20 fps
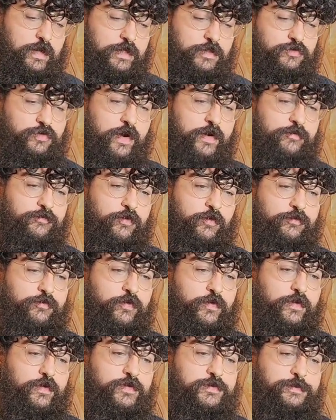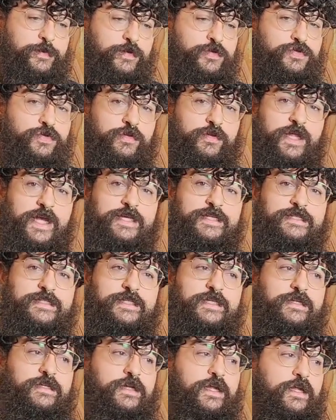Is grateful for the spiritual
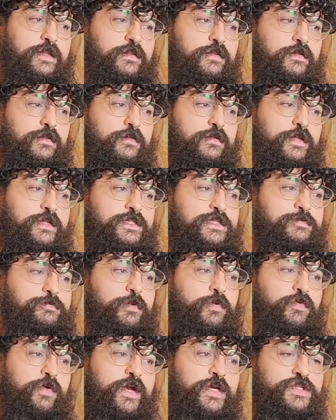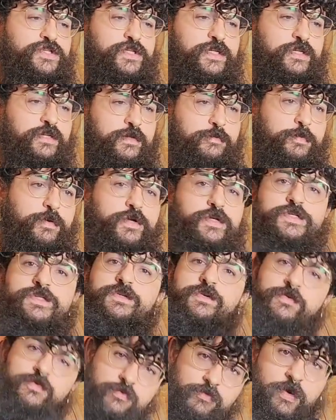lesson and the inspiration and the
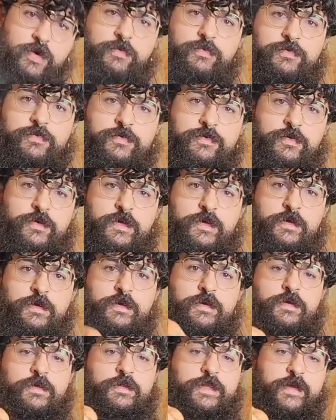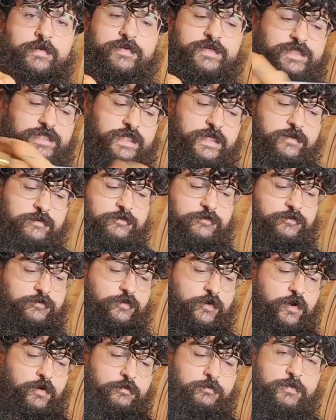personal growth they received
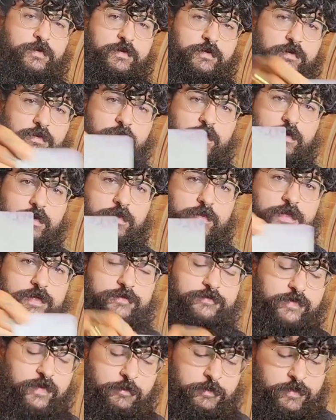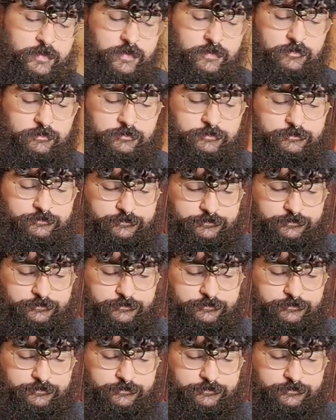from this feminine.